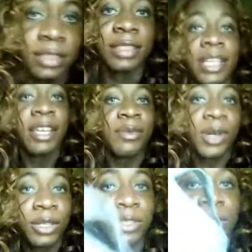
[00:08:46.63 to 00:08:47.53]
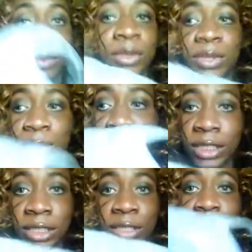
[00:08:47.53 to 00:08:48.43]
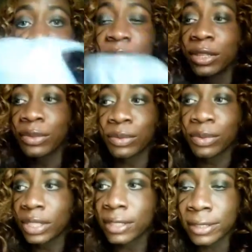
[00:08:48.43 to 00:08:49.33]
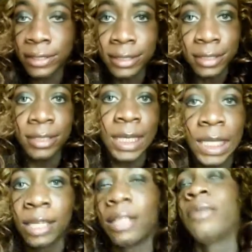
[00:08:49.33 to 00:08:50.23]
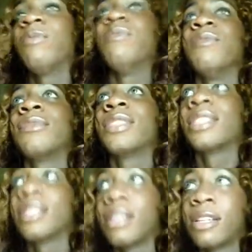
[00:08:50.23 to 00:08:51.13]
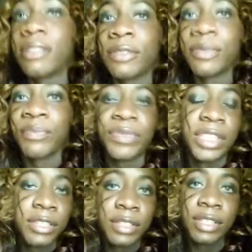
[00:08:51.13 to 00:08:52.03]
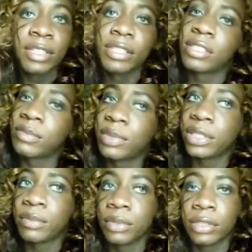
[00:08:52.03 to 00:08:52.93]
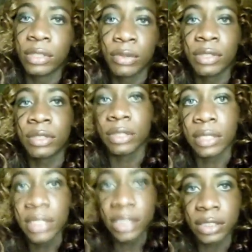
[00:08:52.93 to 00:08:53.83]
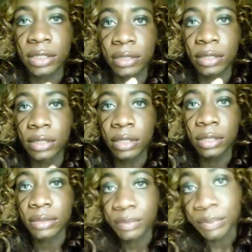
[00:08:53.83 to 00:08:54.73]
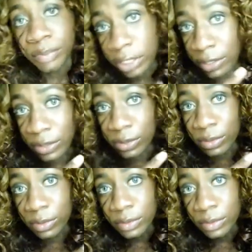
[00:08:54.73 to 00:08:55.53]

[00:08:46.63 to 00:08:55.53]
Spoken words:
Tamar. You will do good. You will get through this. Until then, this will be your boy, Chris to the Next. Peace.